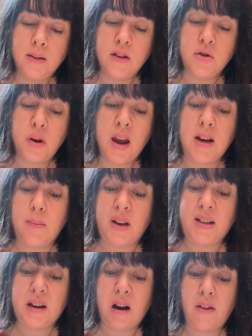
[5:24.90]
The train had
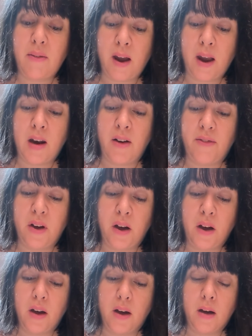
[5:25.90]
been terrifying enough for
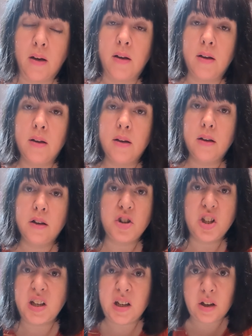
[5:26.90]
her,
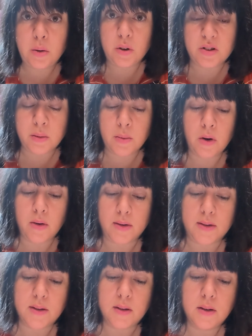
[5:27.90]
and she knew what it
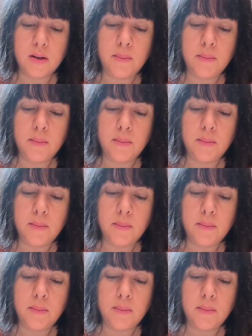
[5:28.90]
was.